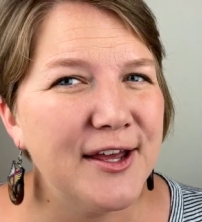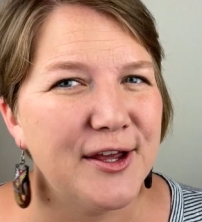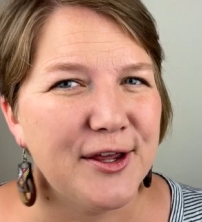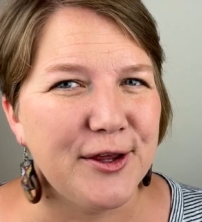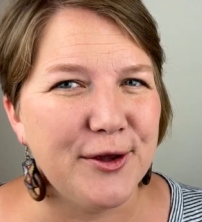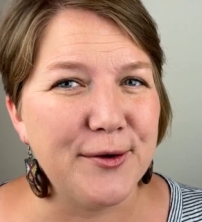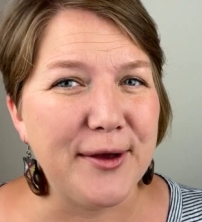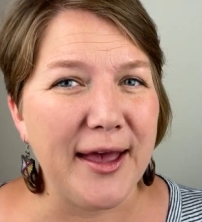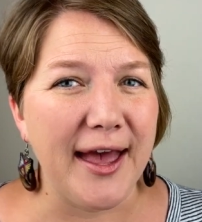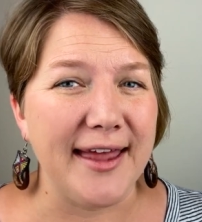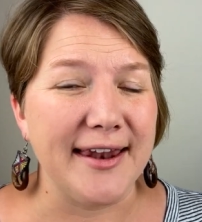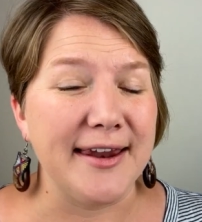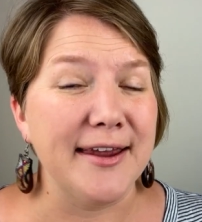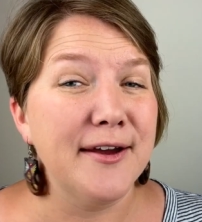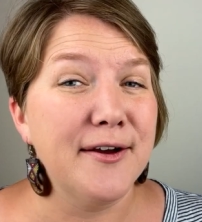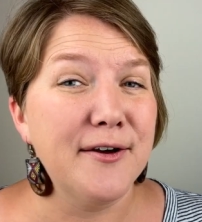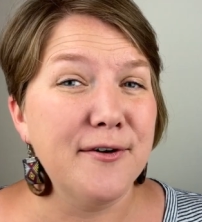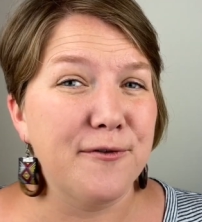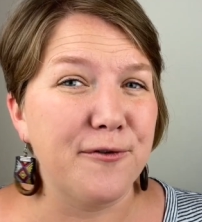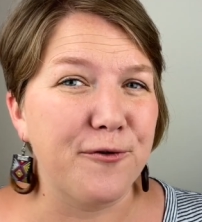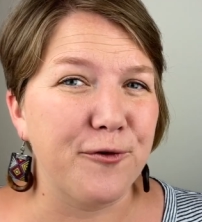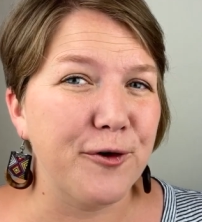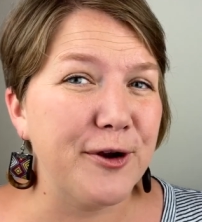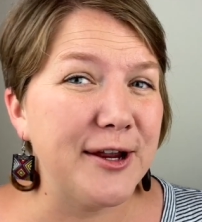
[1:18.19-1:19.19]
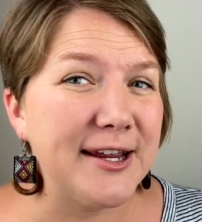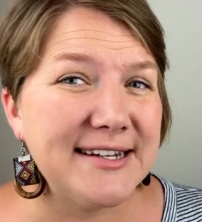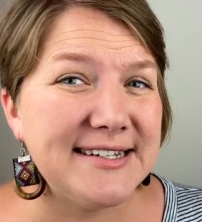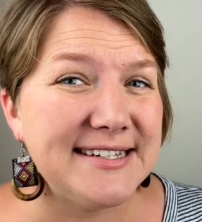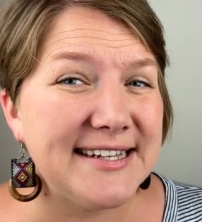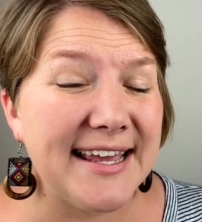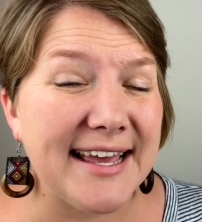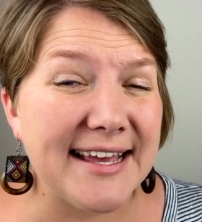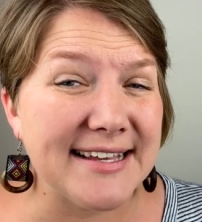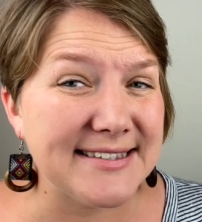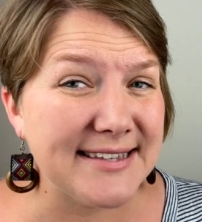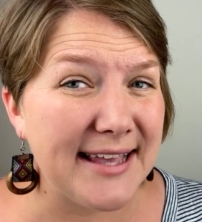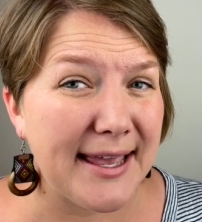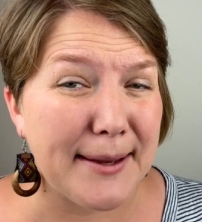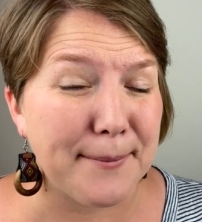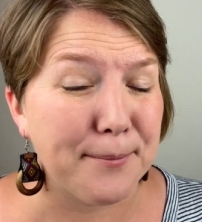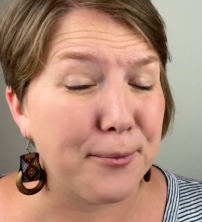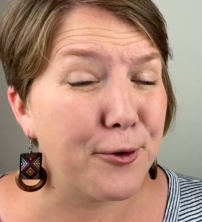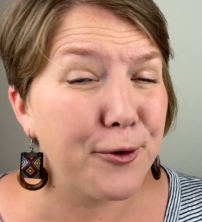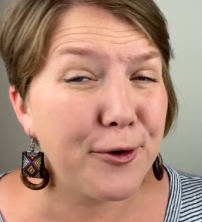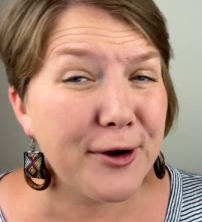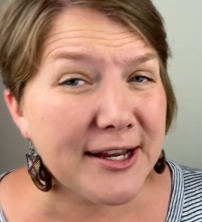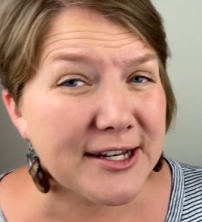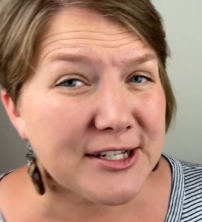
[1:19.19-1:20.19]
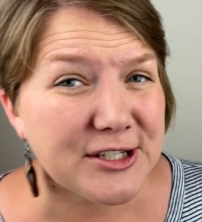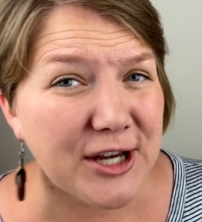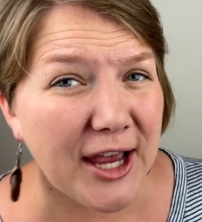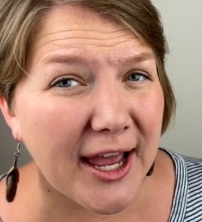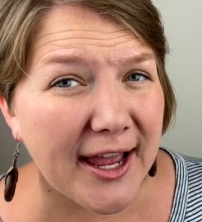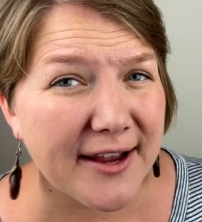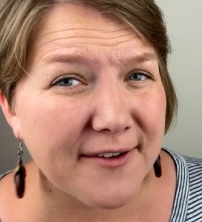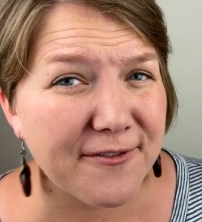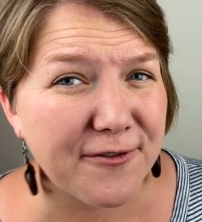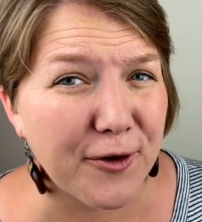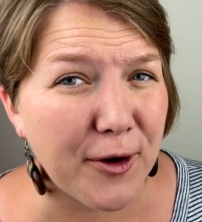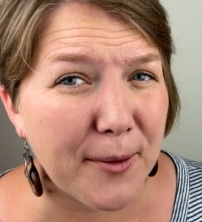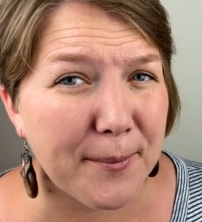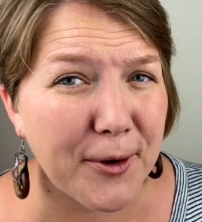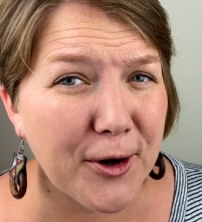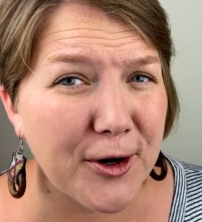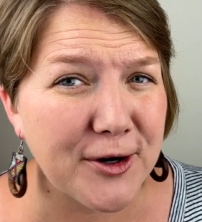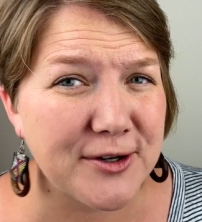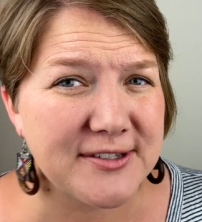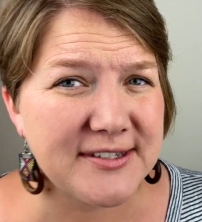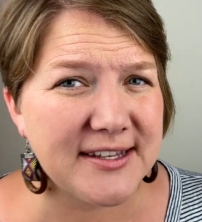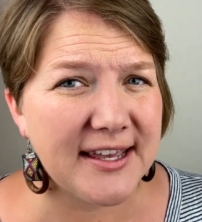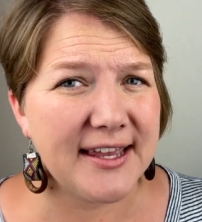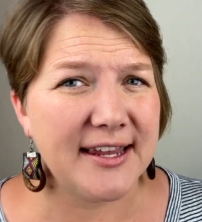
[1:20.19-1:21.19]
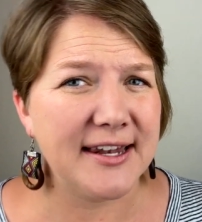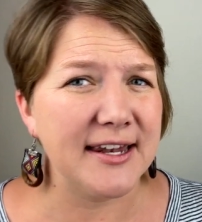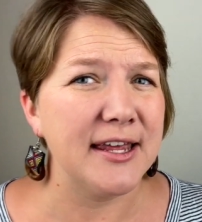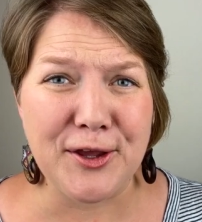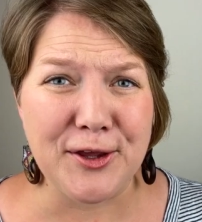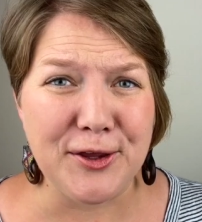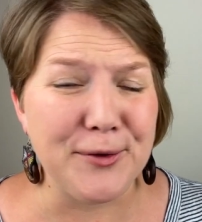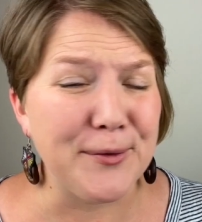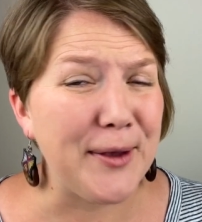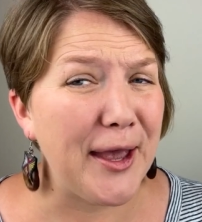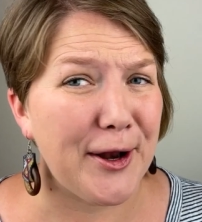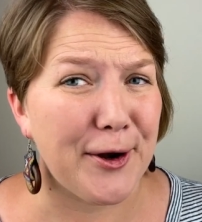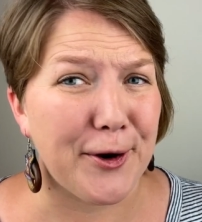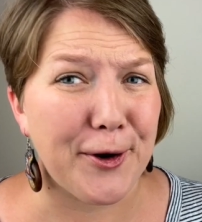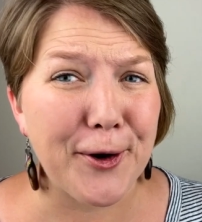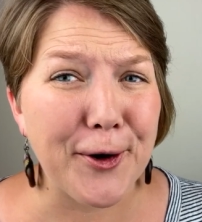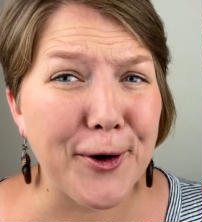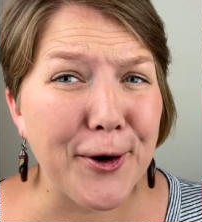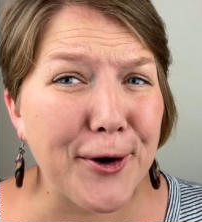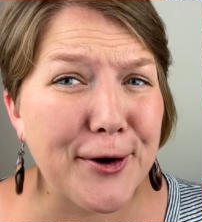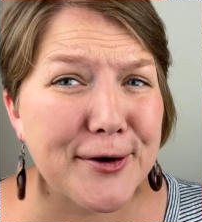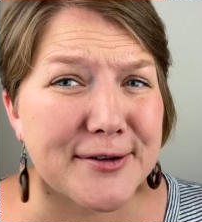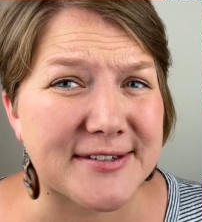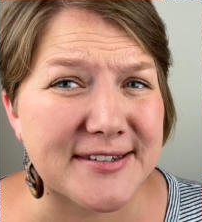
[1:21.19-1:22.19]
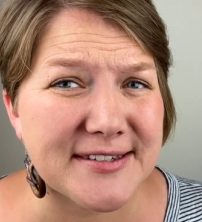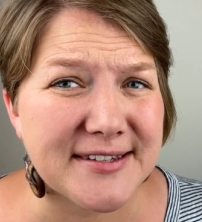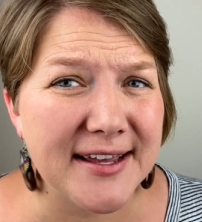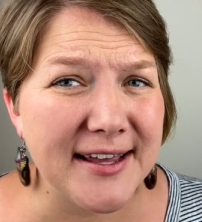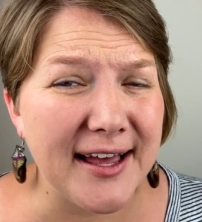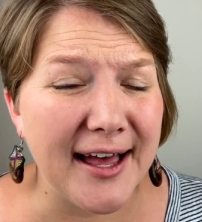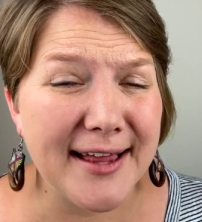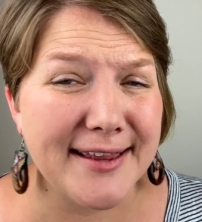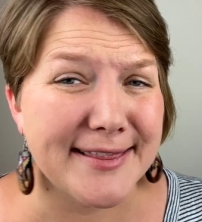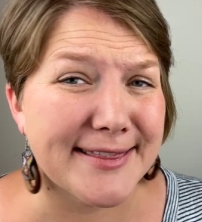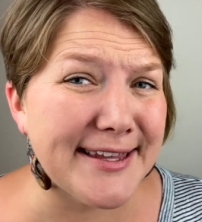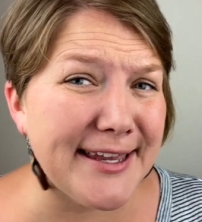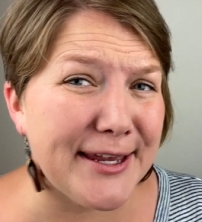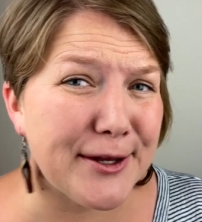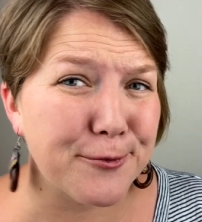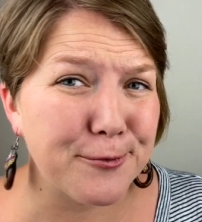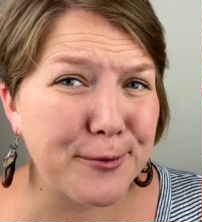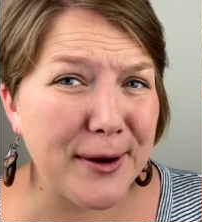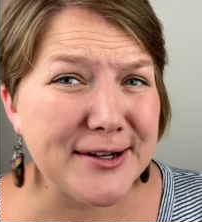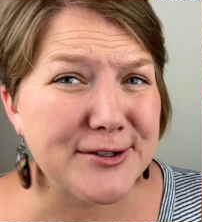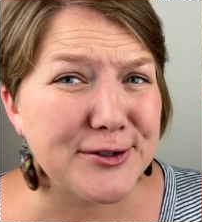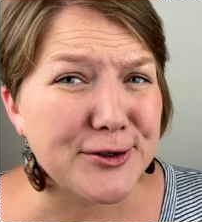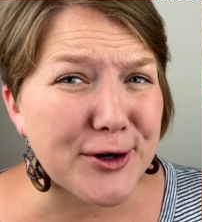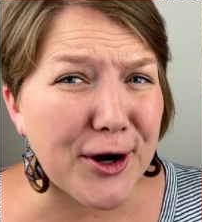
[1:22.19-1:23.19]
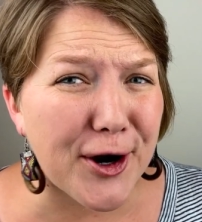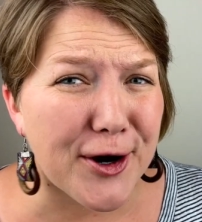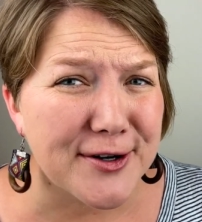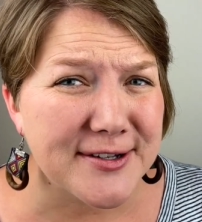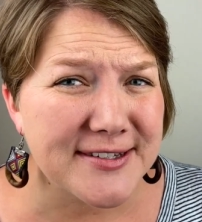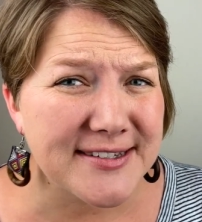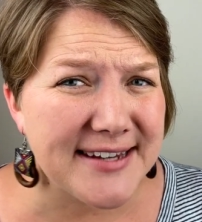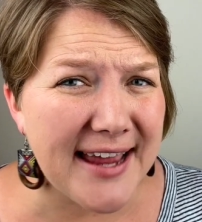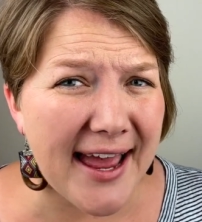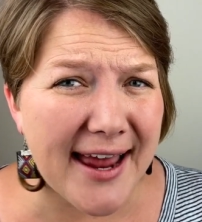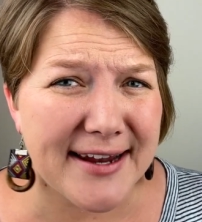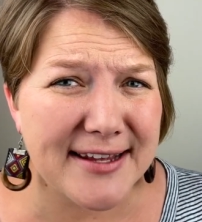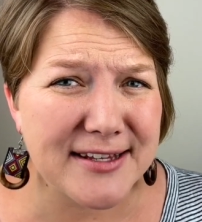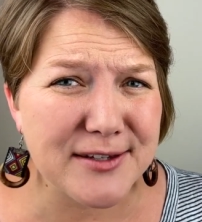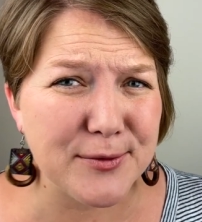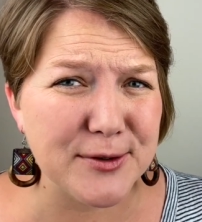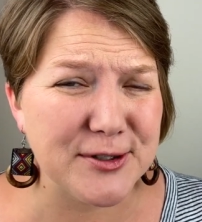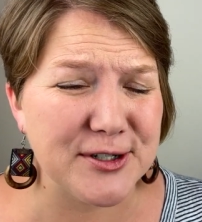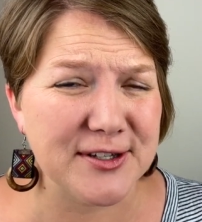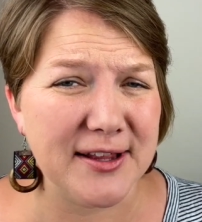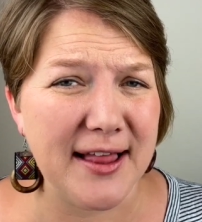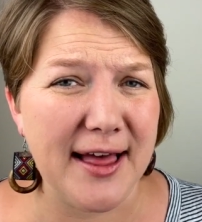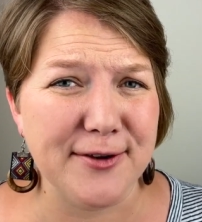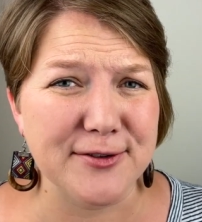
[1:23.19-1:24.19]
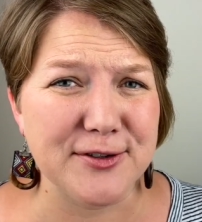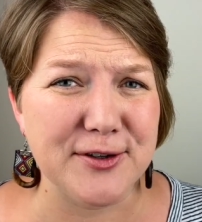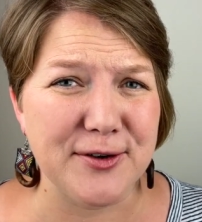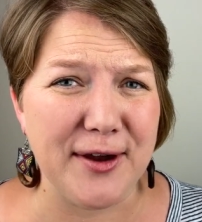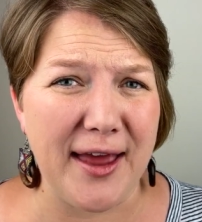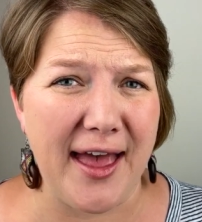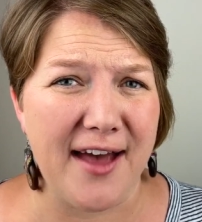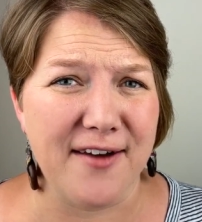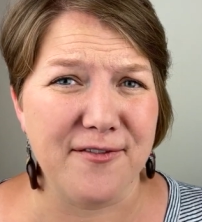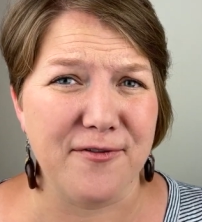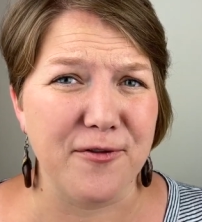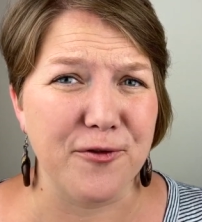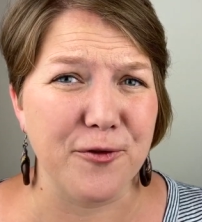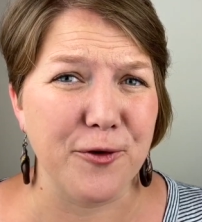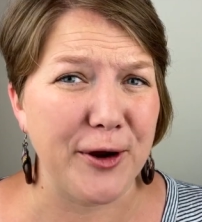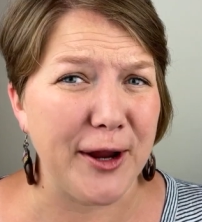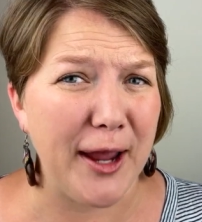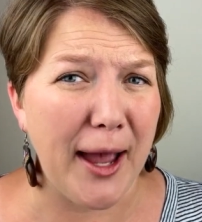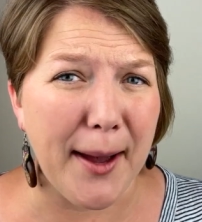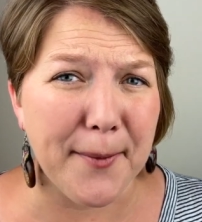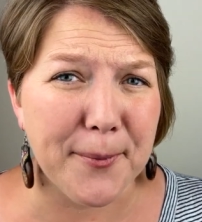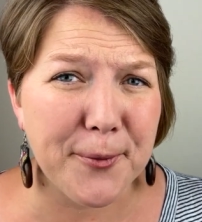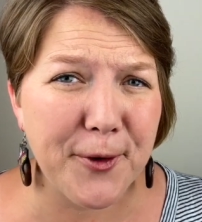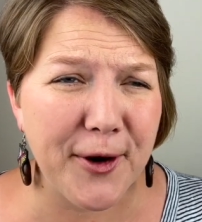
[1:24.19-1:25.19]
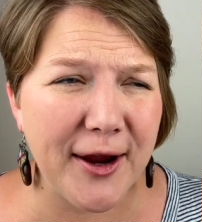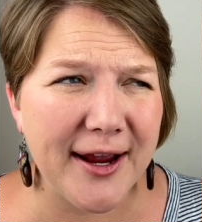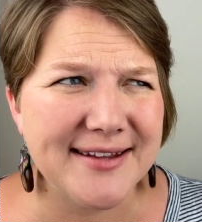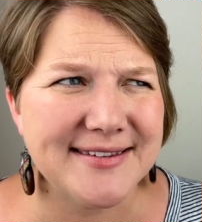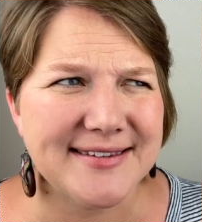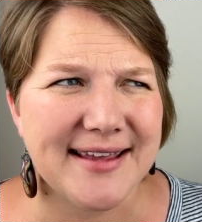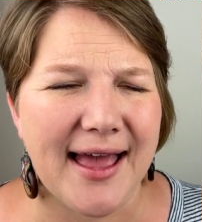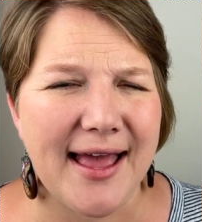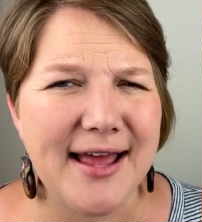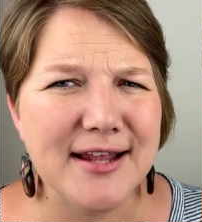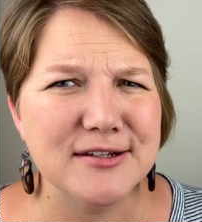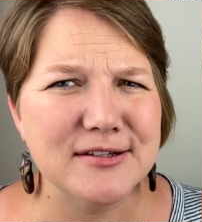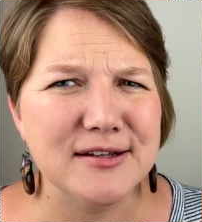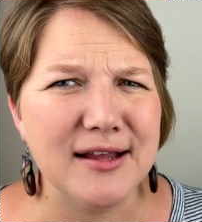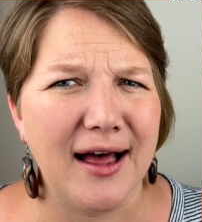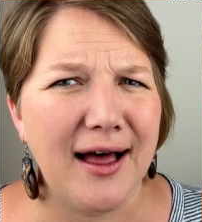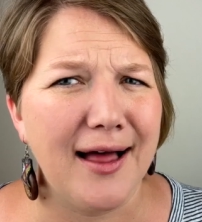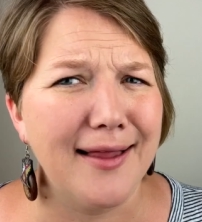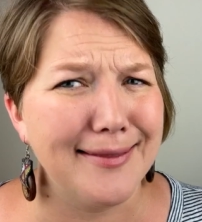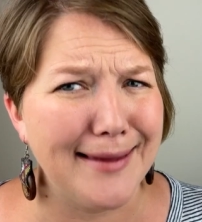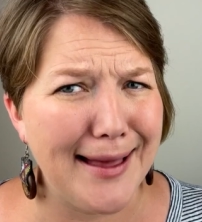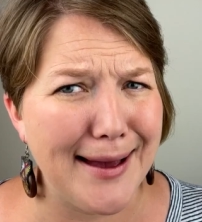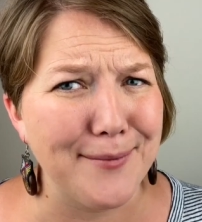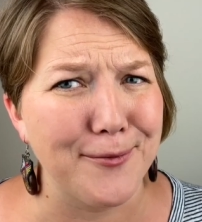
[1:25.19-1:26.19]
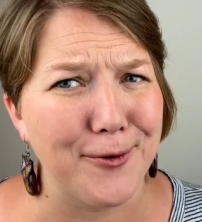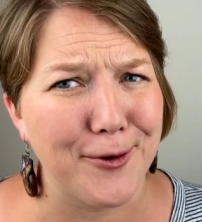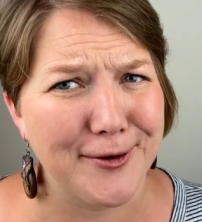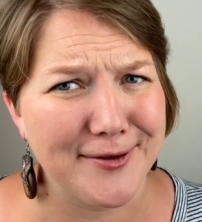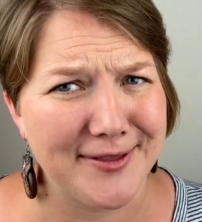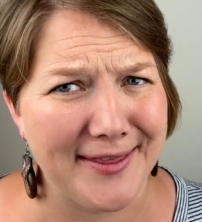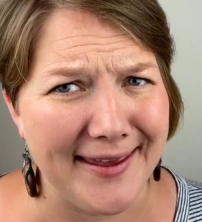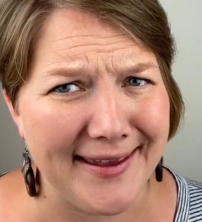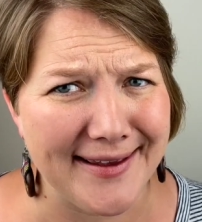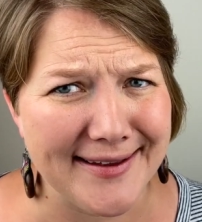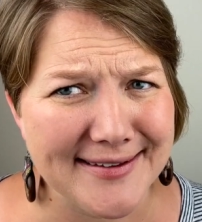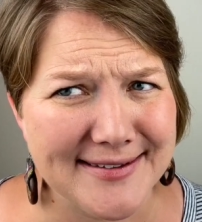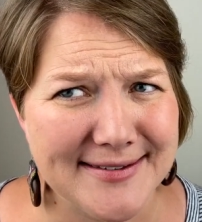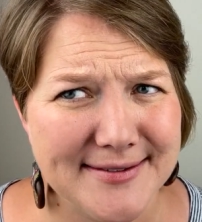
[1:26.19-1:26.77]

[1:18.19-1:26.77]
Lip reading: You get free TSA pre-check for a person. You get Hertz Elite rental car status, which allows you to have free upgrades, and a lot more things.